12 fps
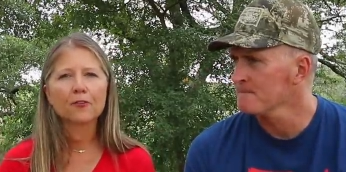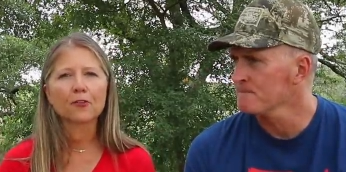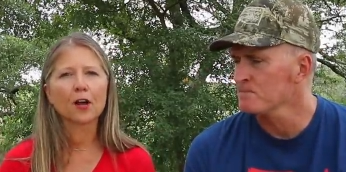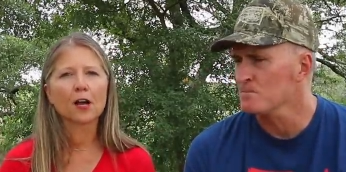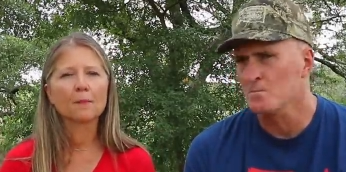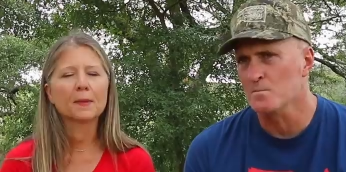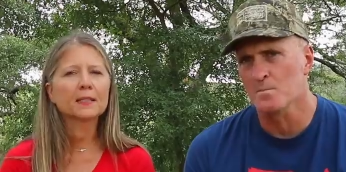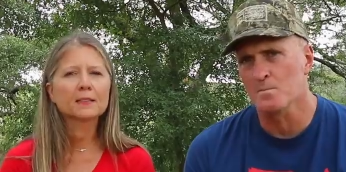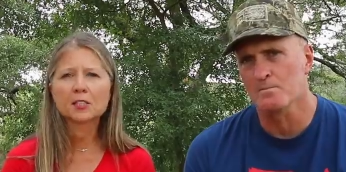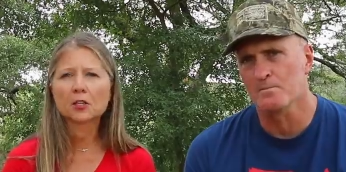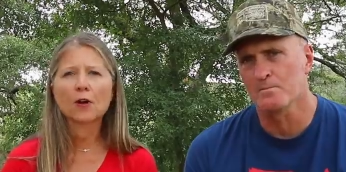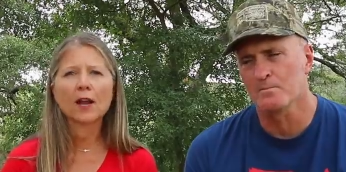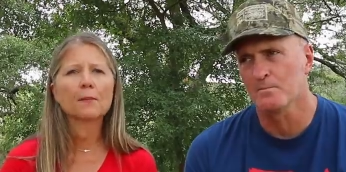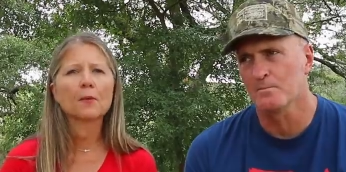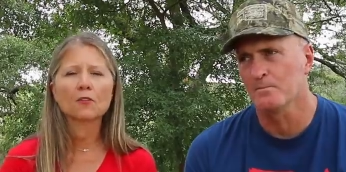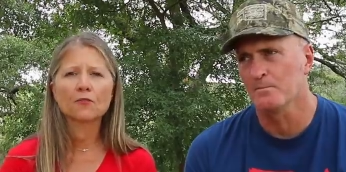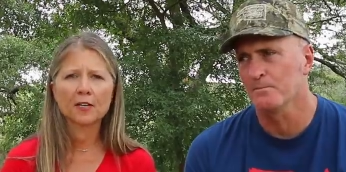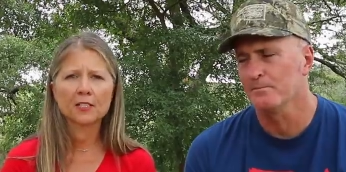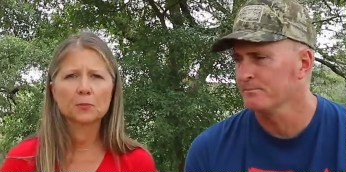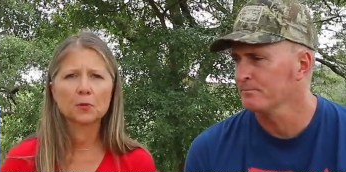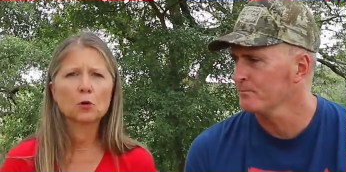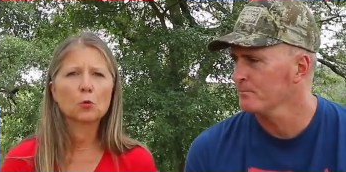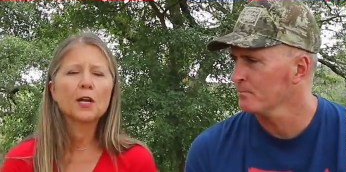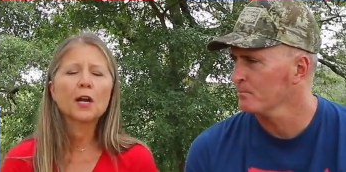Speaker 1: from Instagram or
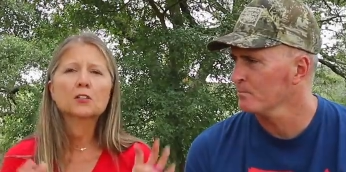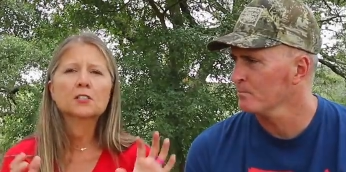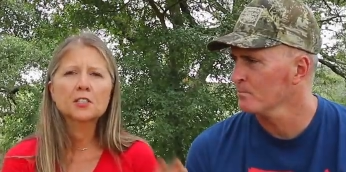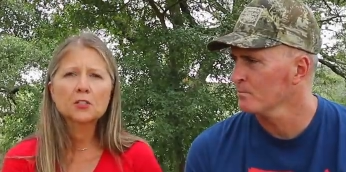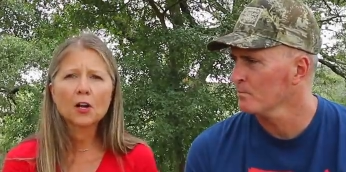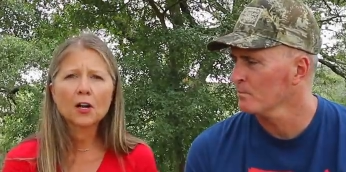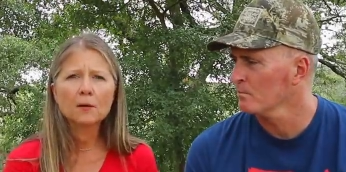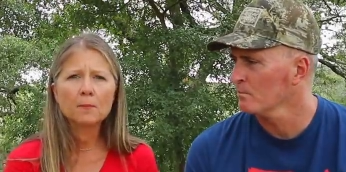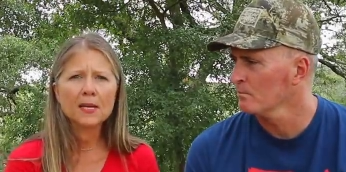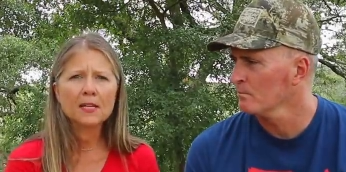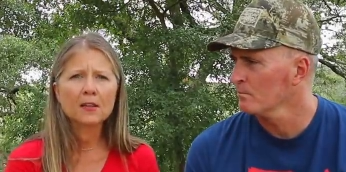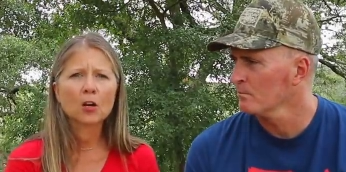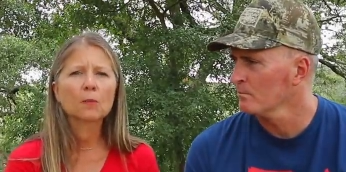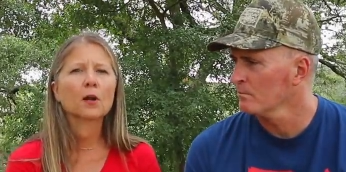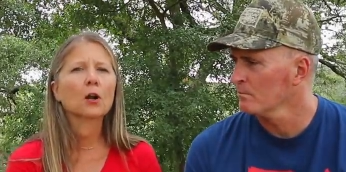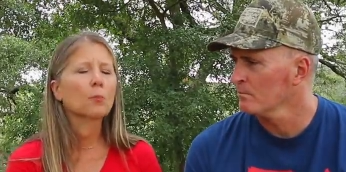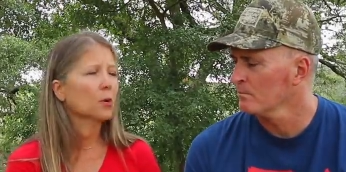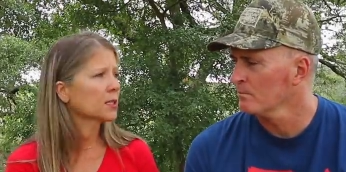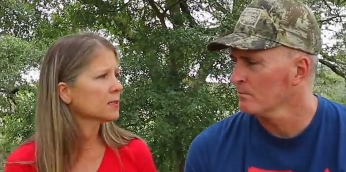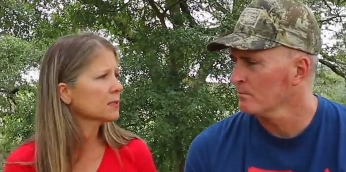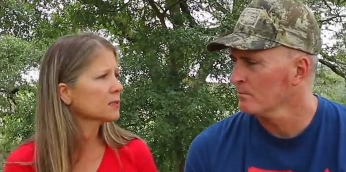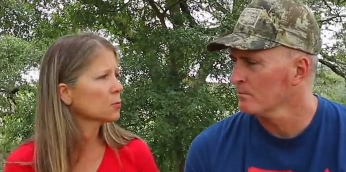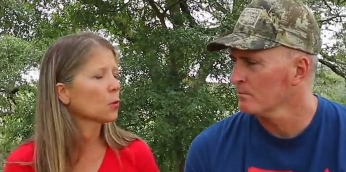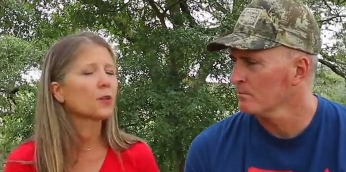Facebook. We are still going to be there, but our
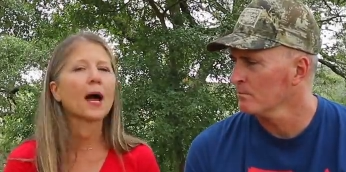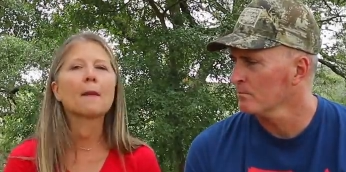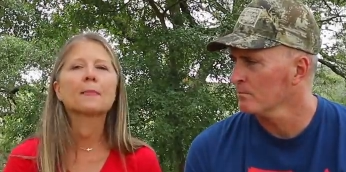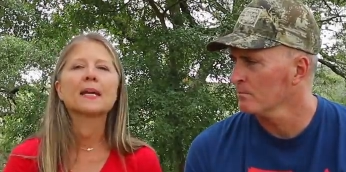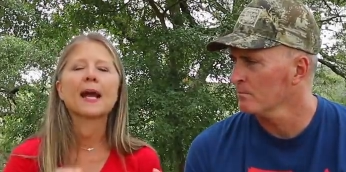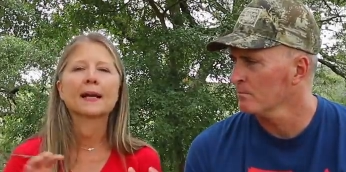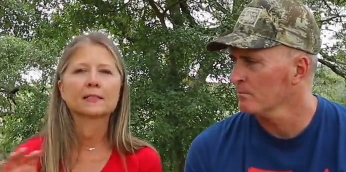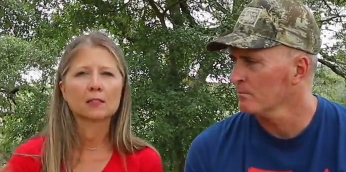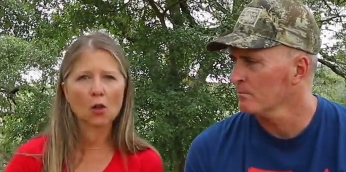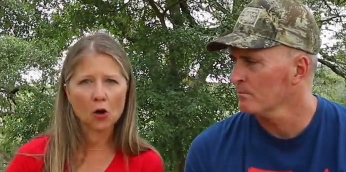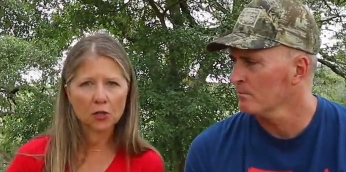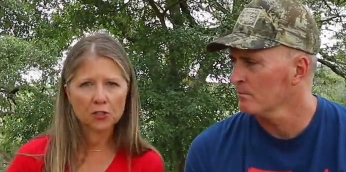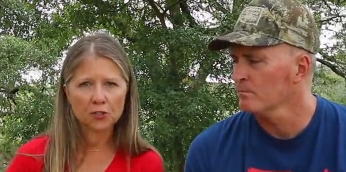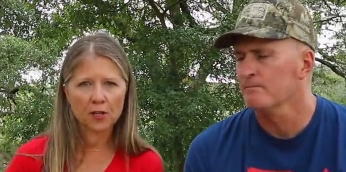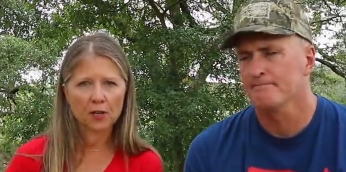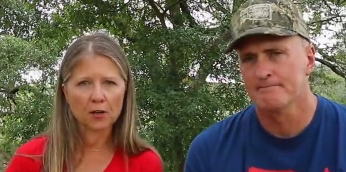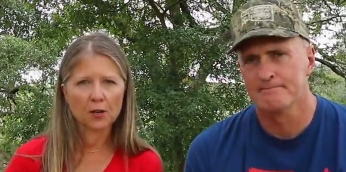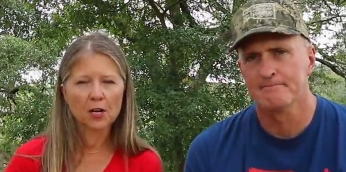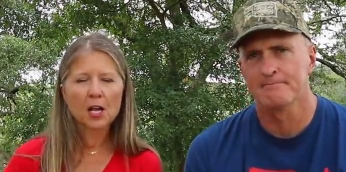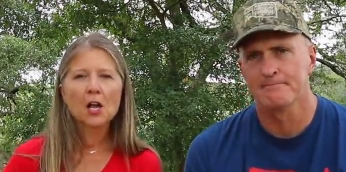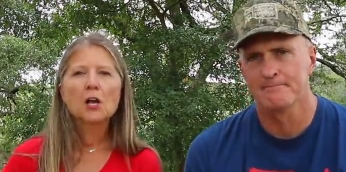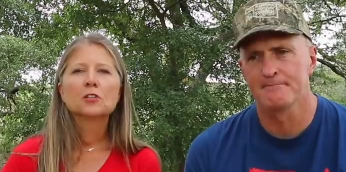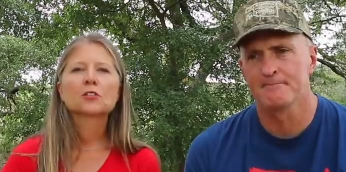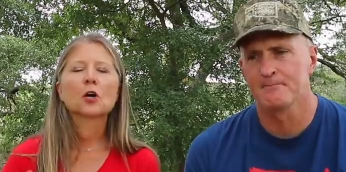presence will not be as large there.
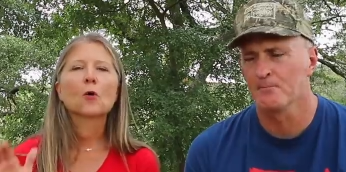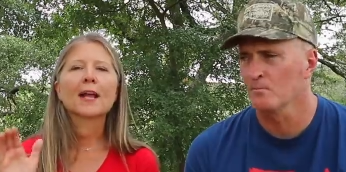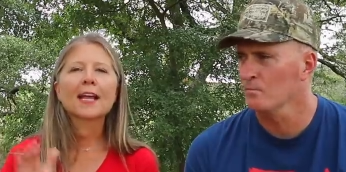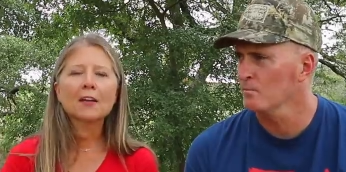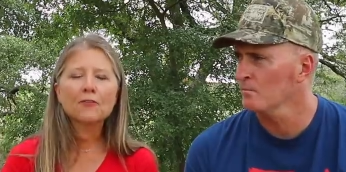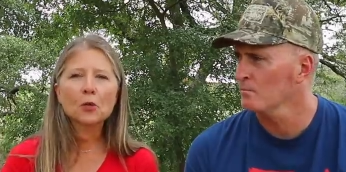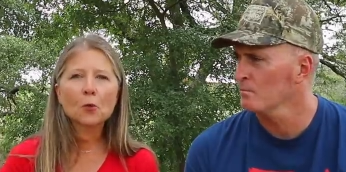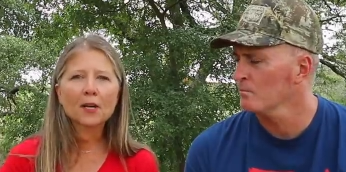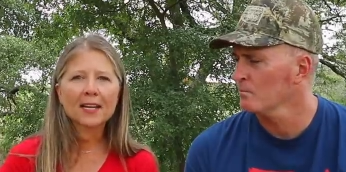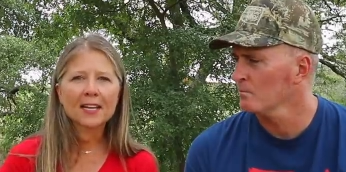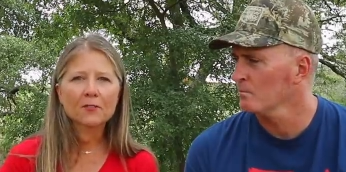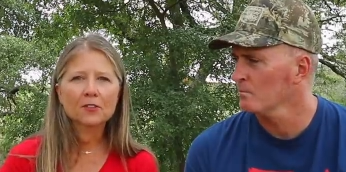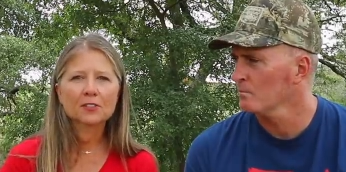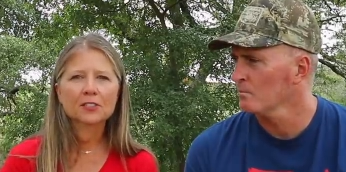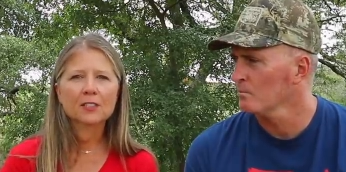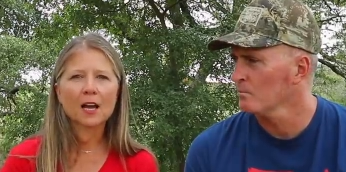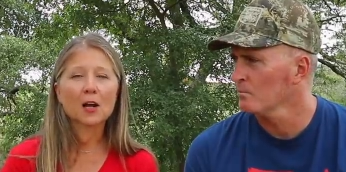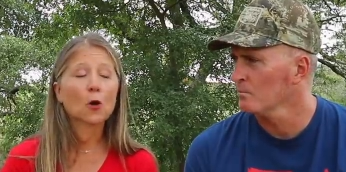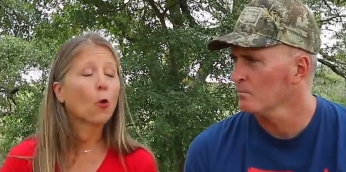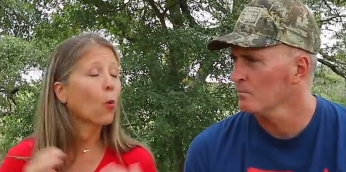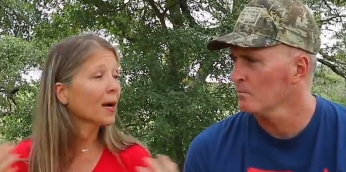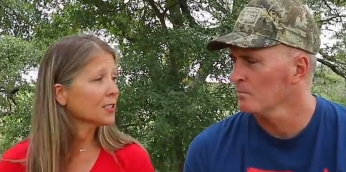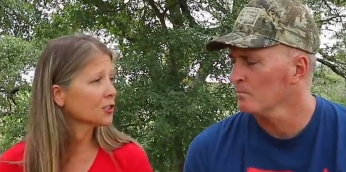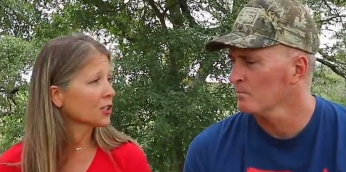So if you want to give us a
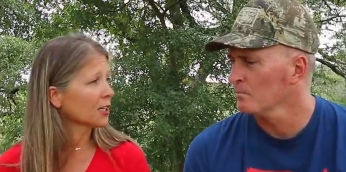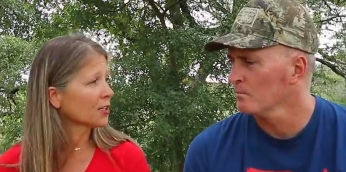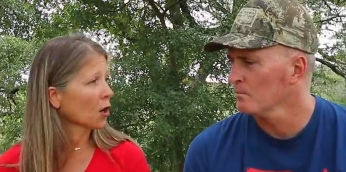question